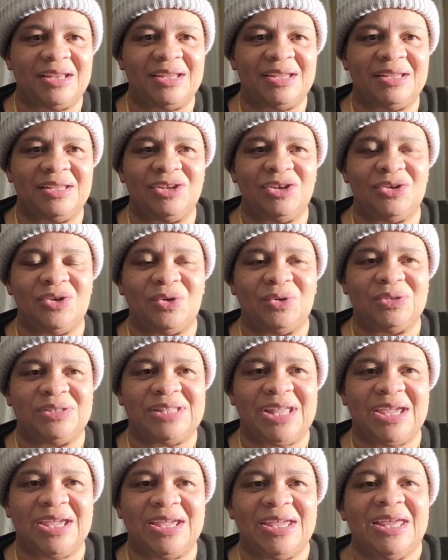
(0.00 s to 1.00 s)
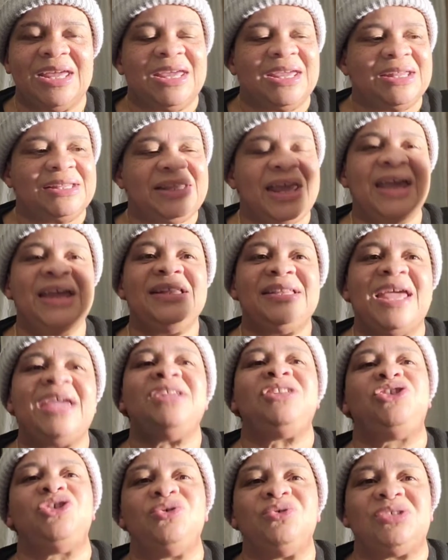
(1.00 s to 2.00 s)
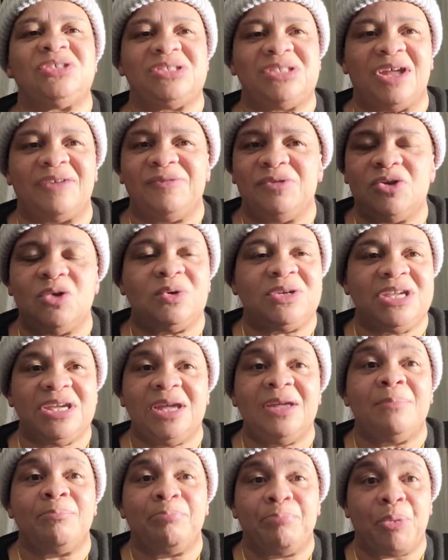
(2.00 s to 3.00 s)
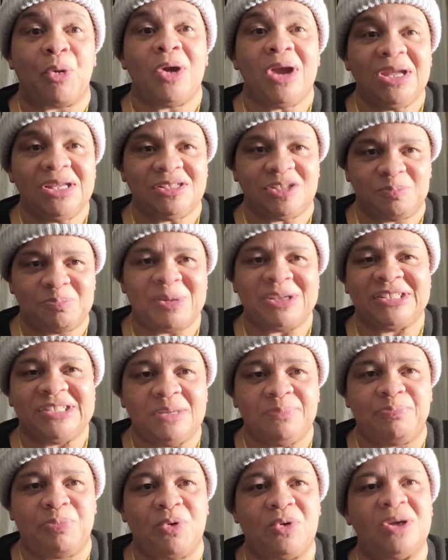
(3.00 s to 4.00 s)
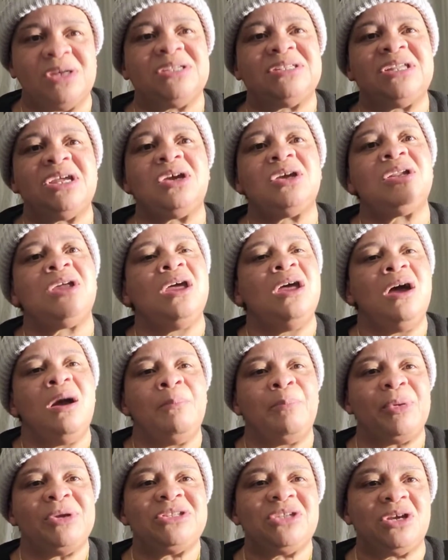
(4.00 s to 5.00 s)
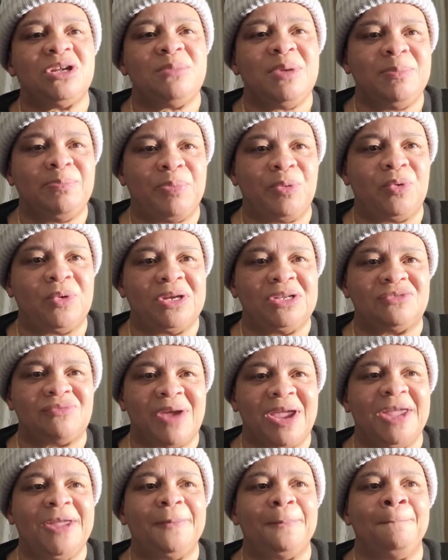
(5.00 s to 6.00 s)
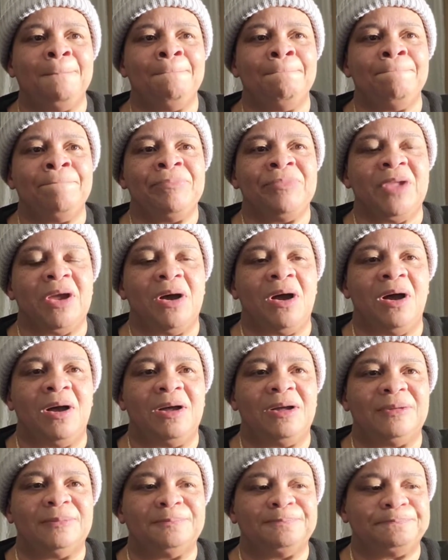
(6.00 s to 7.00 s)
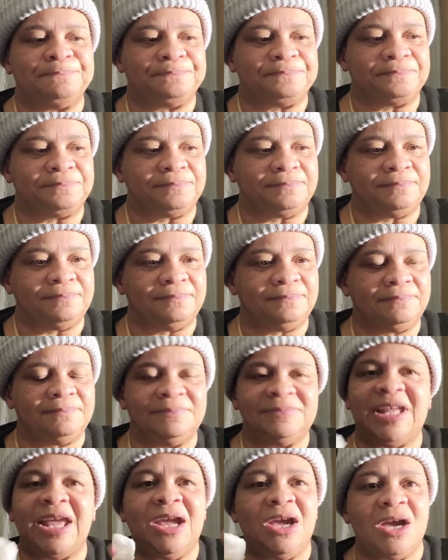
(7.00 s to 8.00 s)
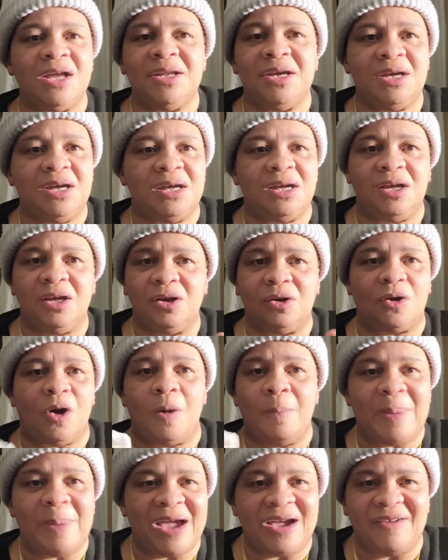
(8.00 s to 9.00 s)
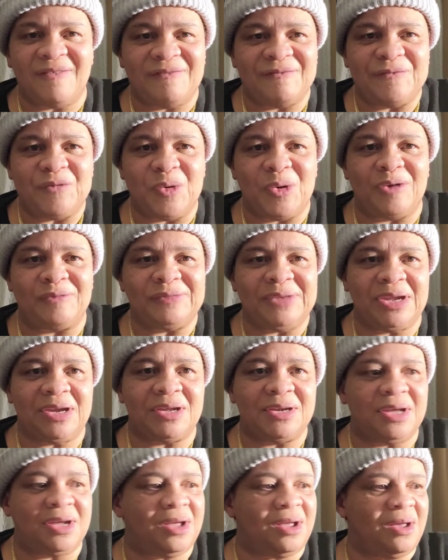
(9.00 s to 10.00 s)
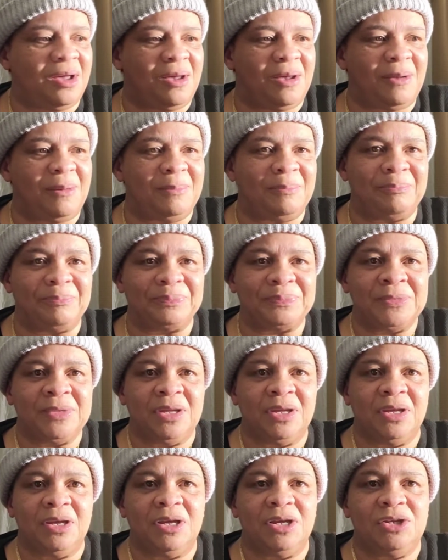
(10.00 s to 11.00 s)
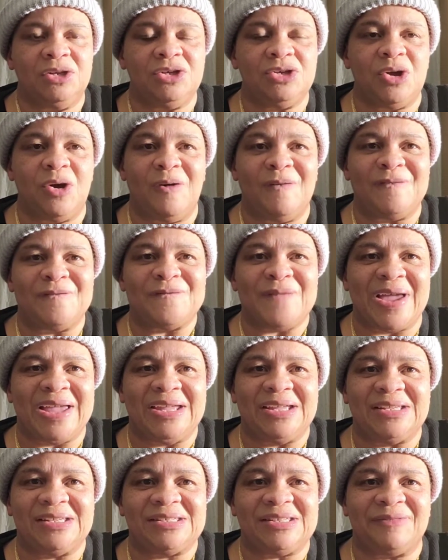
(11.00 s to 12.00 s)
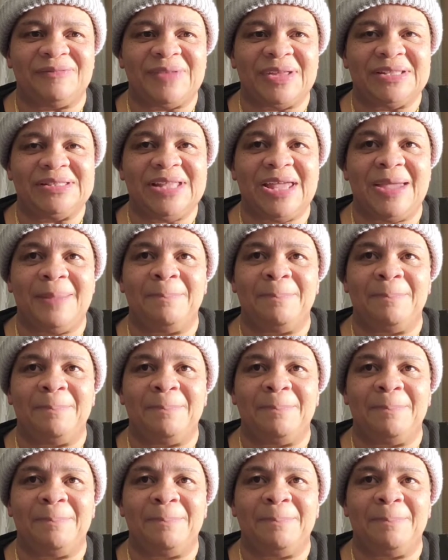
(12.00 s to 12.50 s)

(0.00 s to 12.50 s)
You know, they, they, they do stuff, you know, kid, boys, especially boys, they're gonna, boys are gonna be boys, right? Um, they're gonna go back and forth. They're gonna, um, you know, fight and stuff like that.